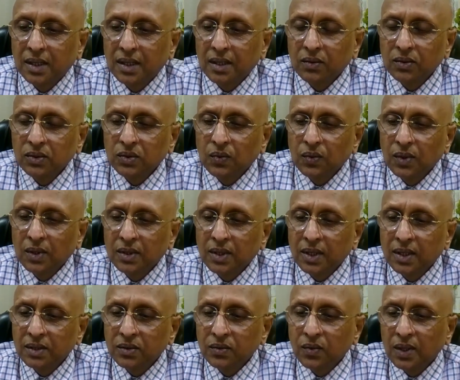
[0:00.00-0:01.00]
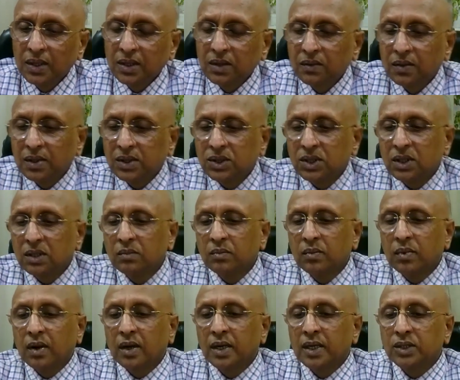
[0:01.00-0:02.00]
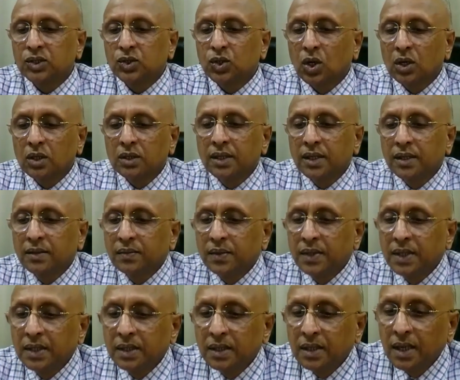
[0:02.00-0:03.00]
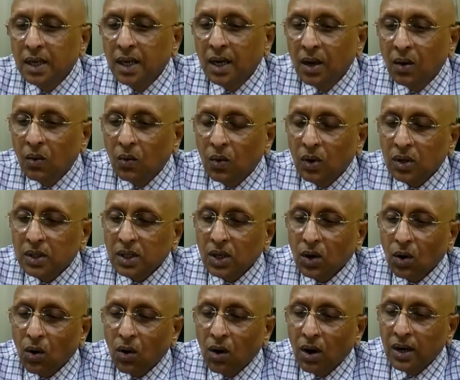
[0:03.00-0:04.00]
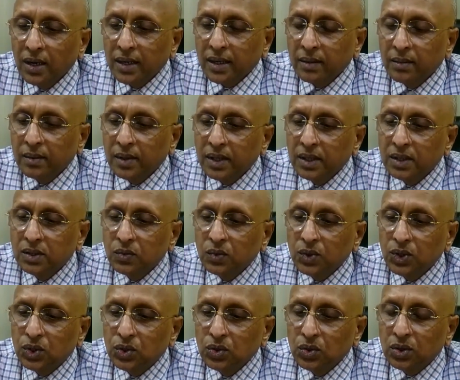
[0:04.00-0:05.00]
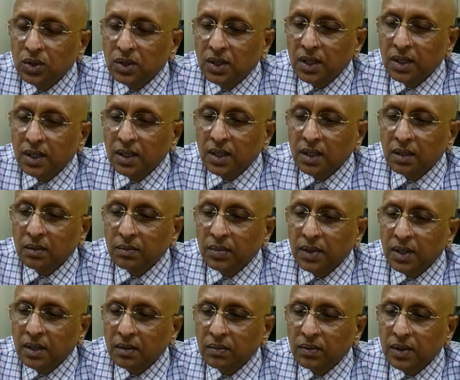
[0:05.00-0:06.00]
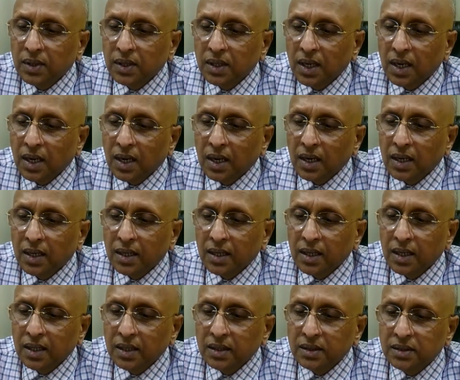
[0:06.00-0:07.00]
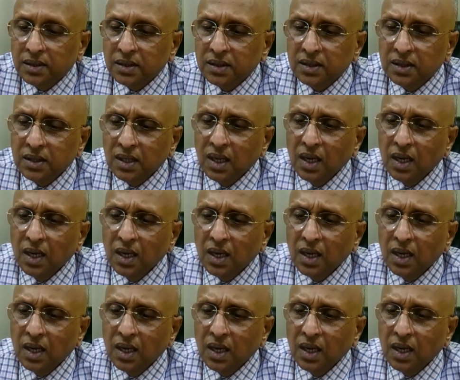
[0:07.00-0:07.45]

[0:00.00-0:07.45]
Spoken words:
There is one question by John David. What all remedies we should think in peripheral arterial disease?